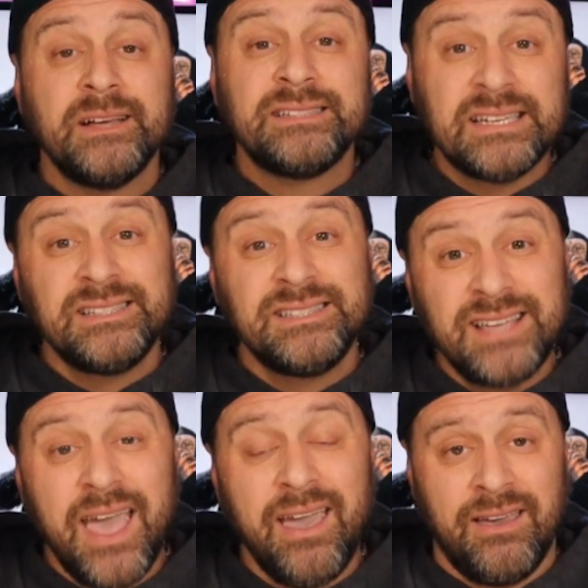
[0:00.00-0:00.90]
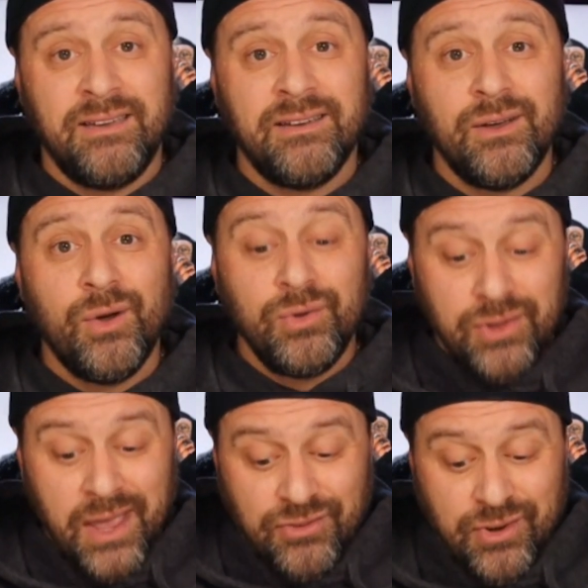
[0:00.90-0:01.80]
Today,
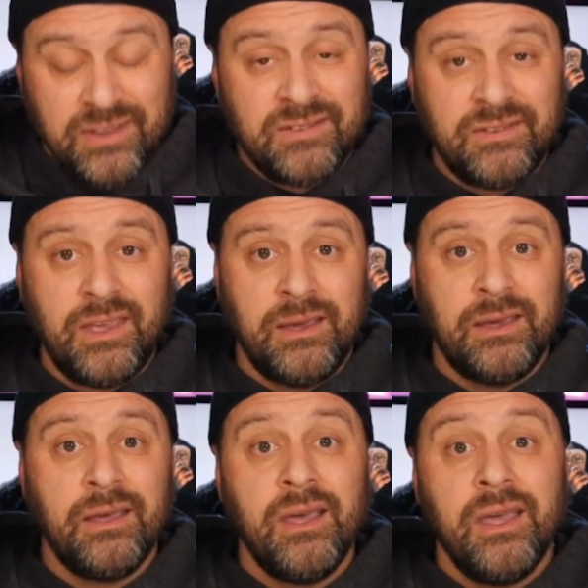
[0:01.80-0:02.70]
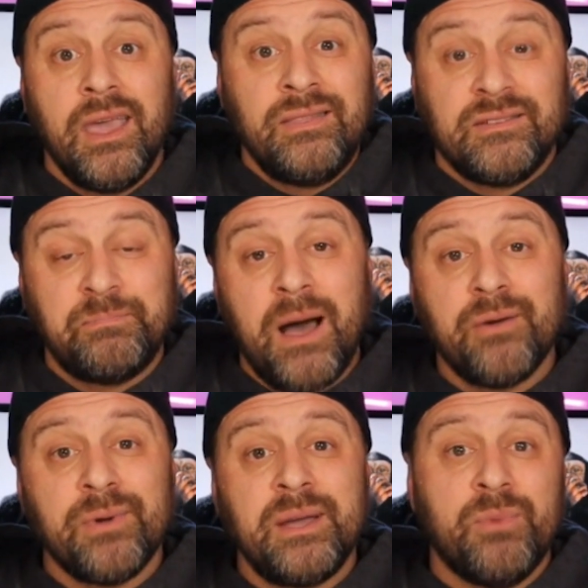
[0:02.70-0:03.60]
as you could see in the spot
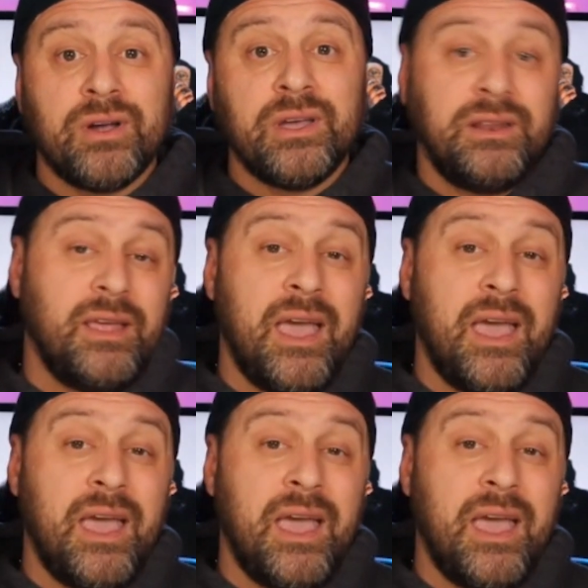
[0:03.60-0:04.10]
rate market,